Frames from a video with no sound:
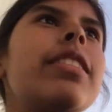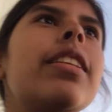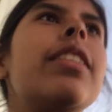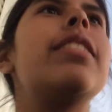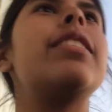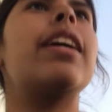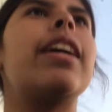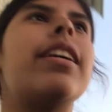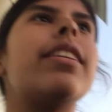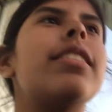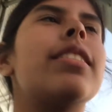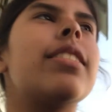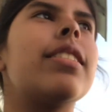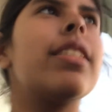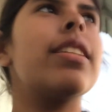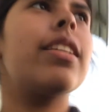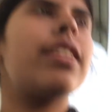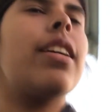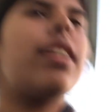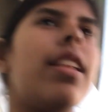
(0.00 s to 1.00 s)
the
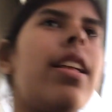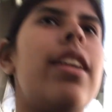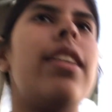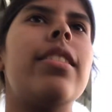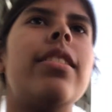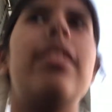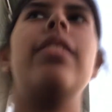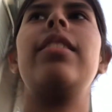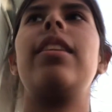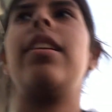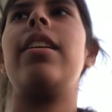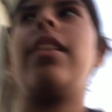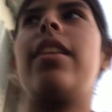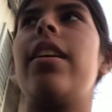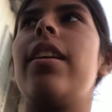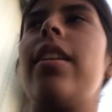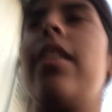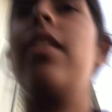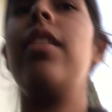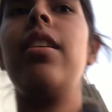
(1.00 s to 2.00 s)
dancing class
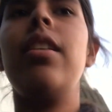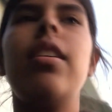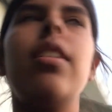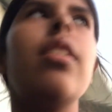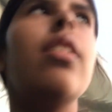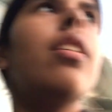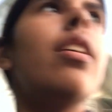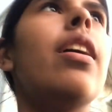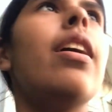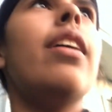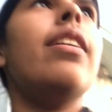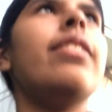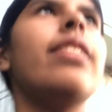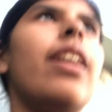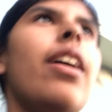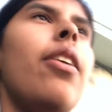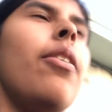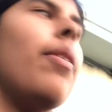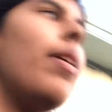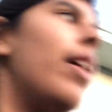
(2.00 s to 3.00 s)
thingy, and
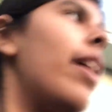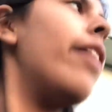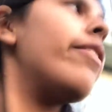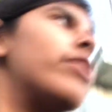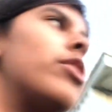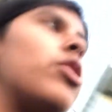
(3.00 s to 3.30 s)
now I have